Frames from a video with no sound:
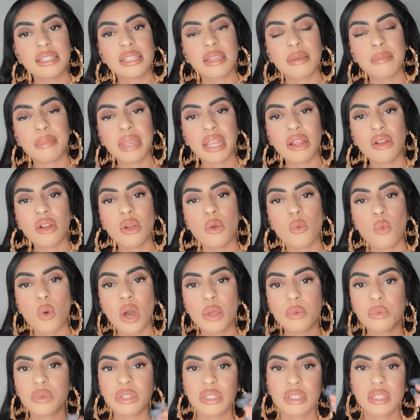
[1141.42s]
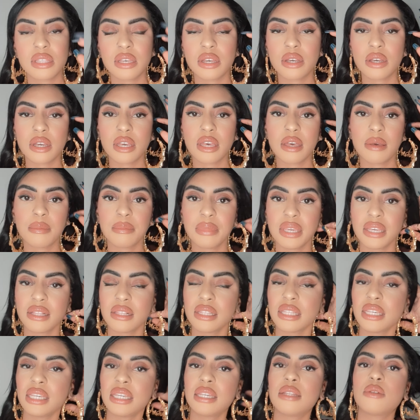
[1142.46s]
Tamara, one was the
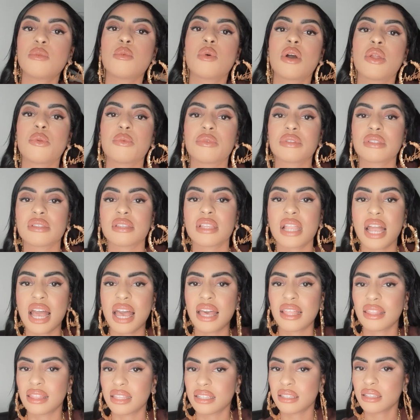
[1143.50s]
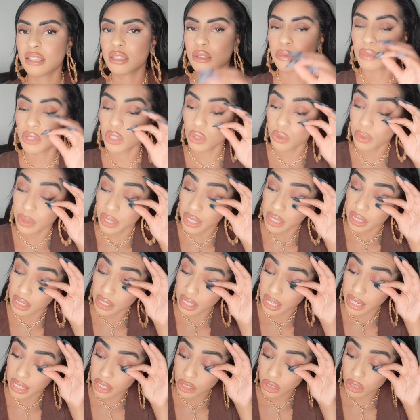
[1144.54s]
chameleon, one was not. This is between
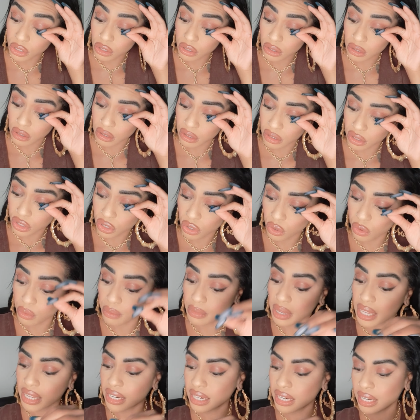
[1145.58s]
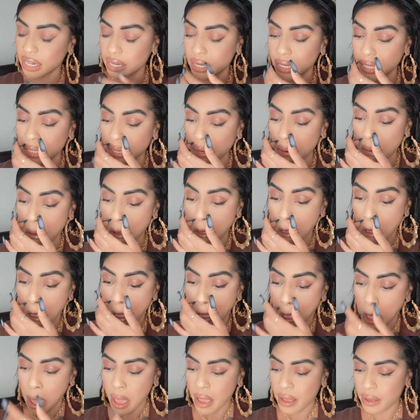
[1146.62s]
like two men here.
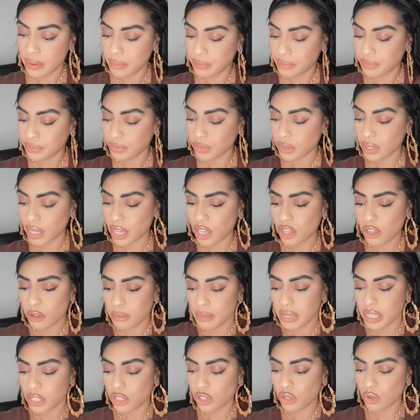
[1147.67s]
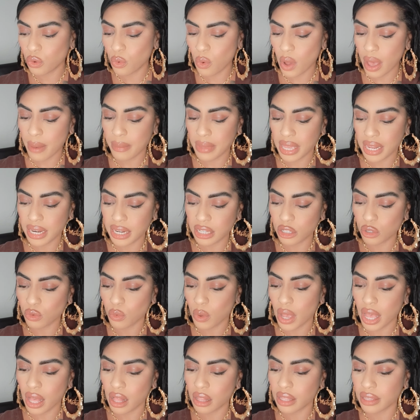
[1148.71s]
It could be two women as
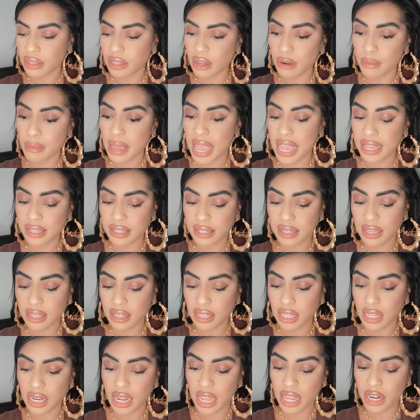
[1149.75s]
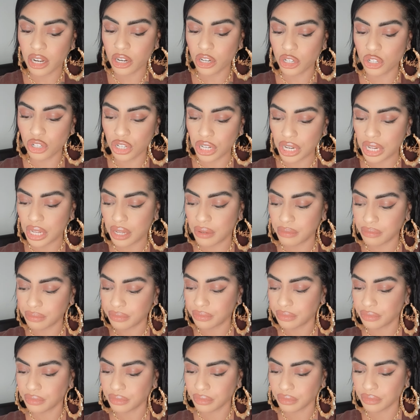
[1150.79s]
well in their masculine energy.
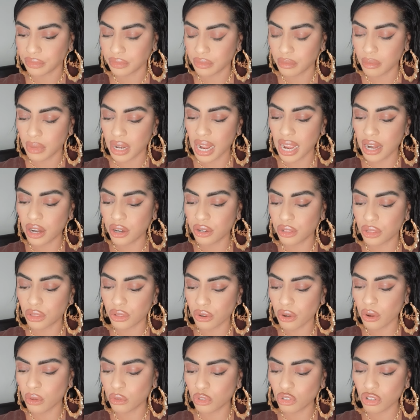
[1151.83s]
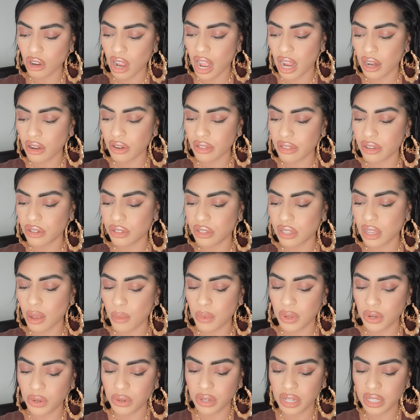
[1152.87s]
But I heard throat chakra. There's
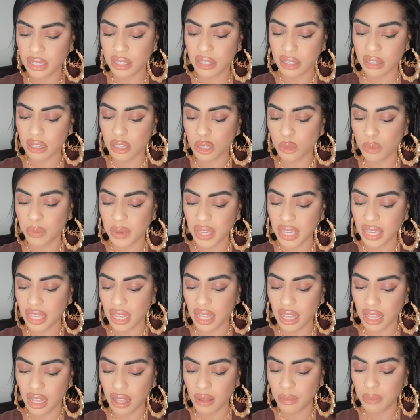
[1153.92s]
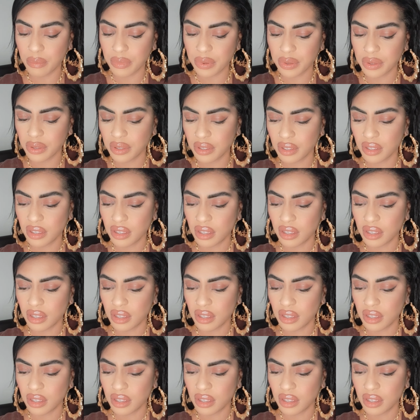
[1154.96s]
someone who needs to speak up.